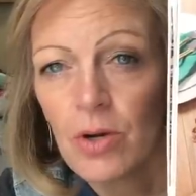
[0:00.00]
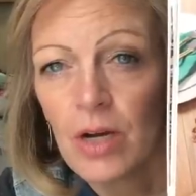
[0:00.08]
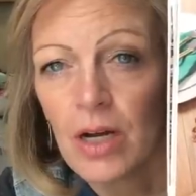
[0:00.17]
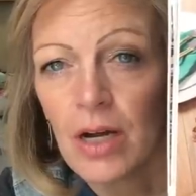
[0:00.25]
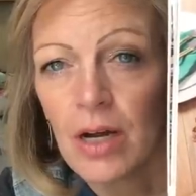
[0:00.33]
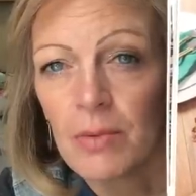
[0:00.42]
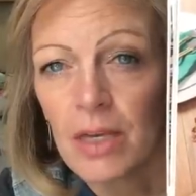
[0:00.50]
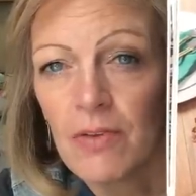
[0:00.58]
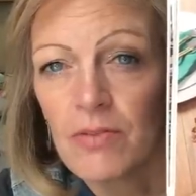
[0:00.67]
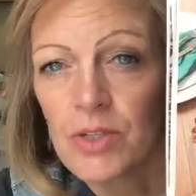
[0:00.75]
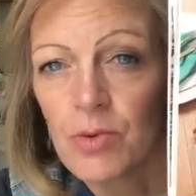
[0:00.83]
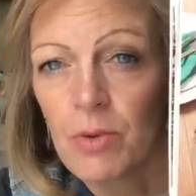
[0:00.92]
um,
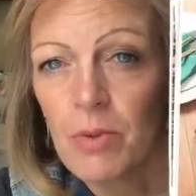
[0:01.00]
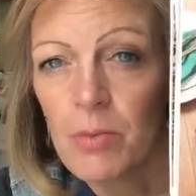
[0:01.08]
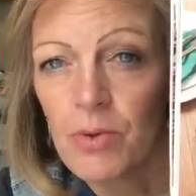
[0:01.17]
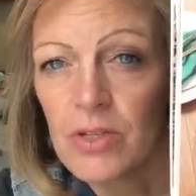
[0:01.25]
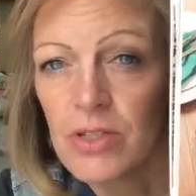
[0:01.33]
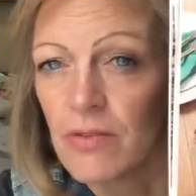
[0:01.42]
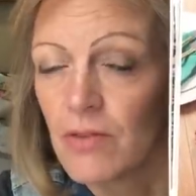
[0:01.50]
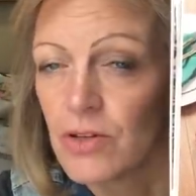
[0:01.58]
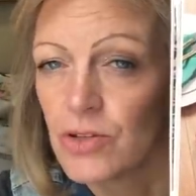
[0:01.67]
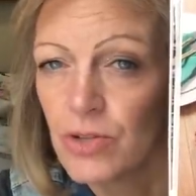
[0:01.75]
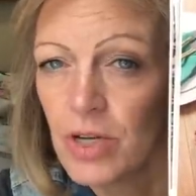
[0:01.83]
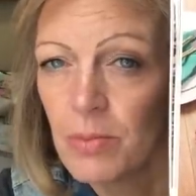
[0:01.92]
gave us a remembrance of our
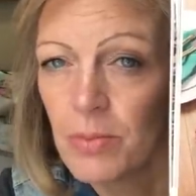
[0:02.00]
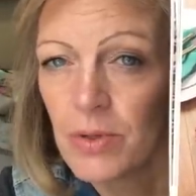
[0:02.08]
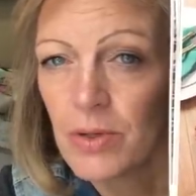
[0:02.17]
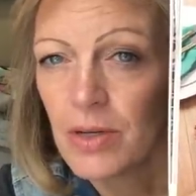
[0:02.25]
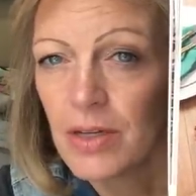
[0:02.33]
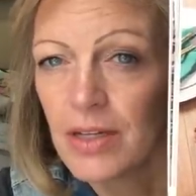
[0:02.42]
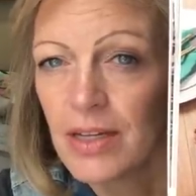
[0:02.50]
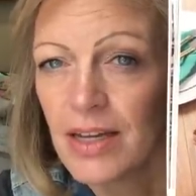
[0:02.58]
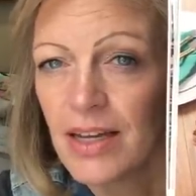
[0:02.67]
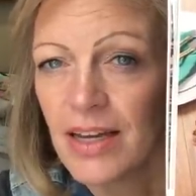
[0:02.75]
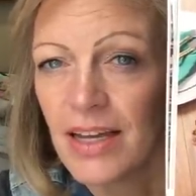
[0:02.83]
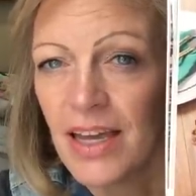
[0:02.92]
trip, uh,
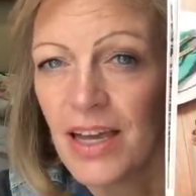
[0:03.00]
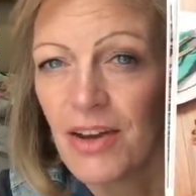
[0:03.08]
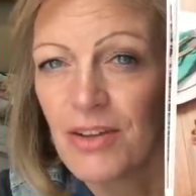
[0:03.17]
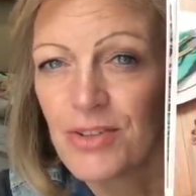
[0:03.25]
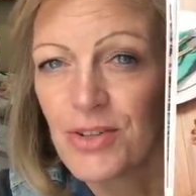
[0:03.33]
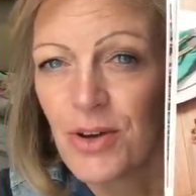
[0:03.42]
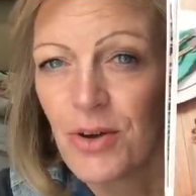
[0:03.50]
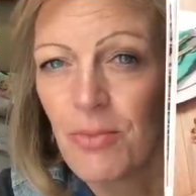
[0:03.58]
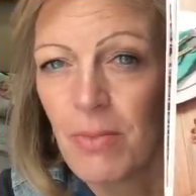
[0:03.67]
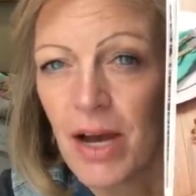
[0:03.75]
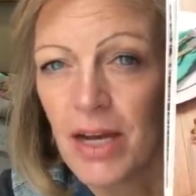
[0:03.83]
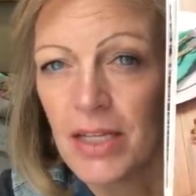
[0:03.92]
and also
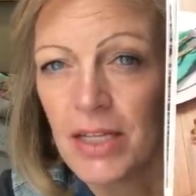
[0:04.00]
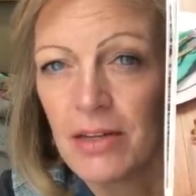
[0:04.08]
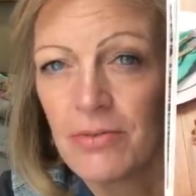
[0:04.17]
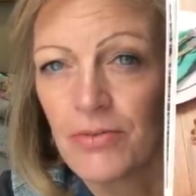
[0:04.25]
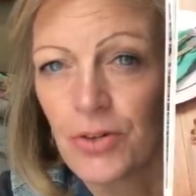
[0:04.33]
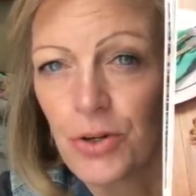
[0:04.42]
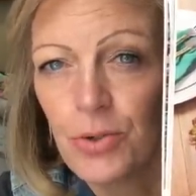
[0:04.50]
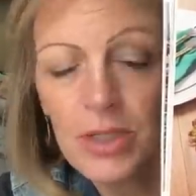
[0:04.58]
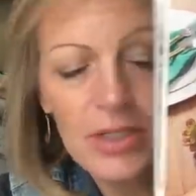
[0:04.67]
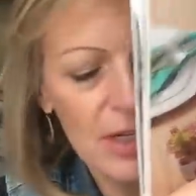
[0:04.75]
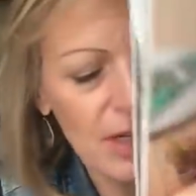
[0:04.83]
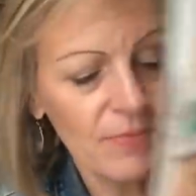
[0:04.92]
my love for
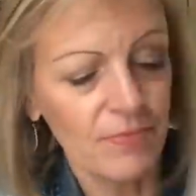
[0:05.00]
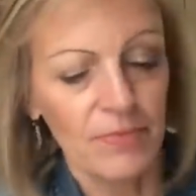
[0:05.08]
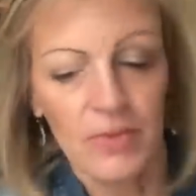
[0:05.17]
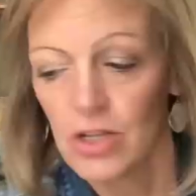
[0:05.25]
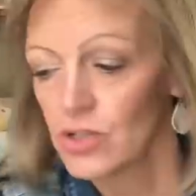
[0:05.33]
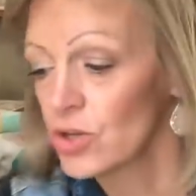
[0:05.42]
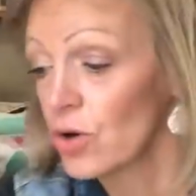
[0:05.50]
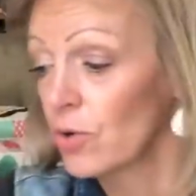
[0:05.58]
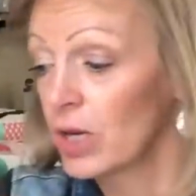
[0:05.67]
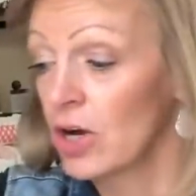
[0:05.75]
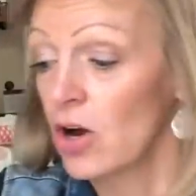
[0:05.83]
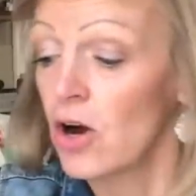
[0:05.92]
quilting. So
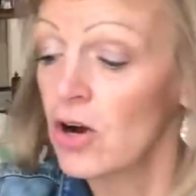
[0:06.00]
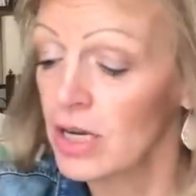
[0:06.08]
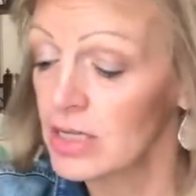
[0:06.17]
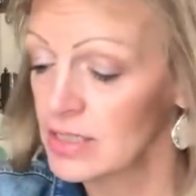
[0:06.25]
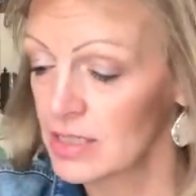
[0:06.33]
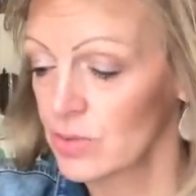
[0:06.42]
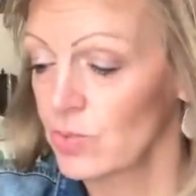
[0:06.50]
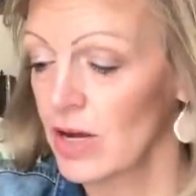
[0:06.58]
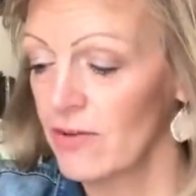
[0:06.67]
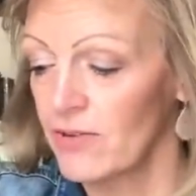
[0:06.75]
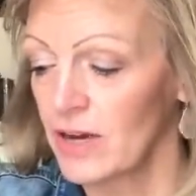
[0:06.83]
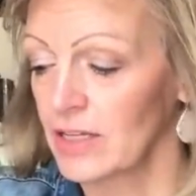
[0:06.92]
in August is when
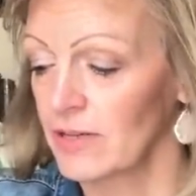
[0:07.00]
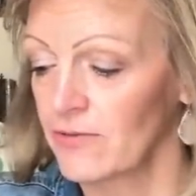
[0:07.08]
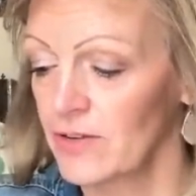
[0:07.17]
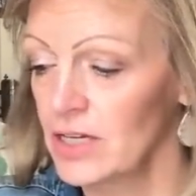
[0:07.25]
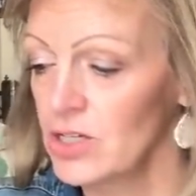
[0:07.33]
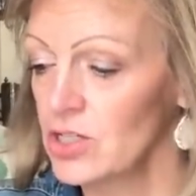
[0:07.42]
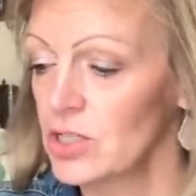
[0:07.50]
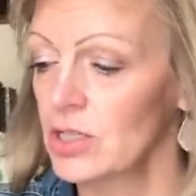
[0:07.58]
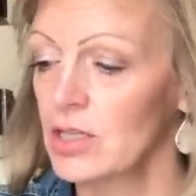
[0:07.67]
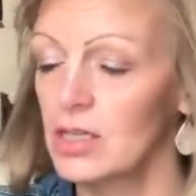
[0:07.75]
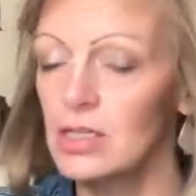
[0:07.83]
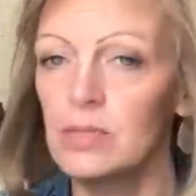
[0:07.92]
I finally finished
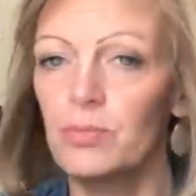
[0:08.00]
this